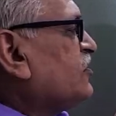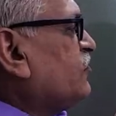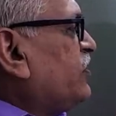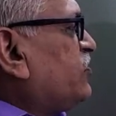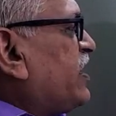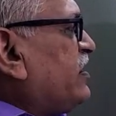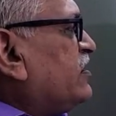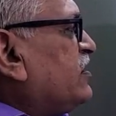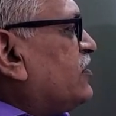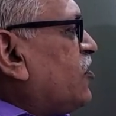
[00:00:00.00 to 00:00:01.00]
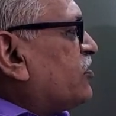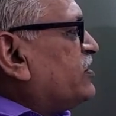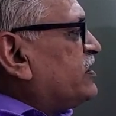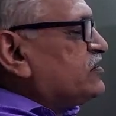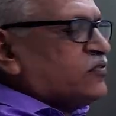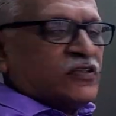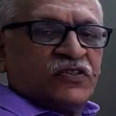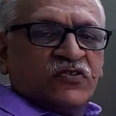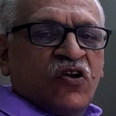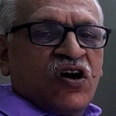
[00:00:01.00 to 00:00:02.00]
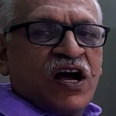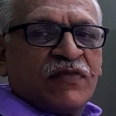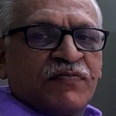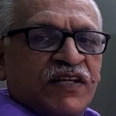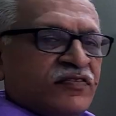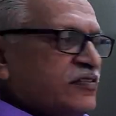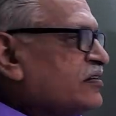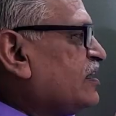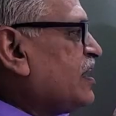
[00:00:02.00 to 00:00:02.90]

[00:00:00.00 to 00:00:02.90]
We know that log z is equal to log r plus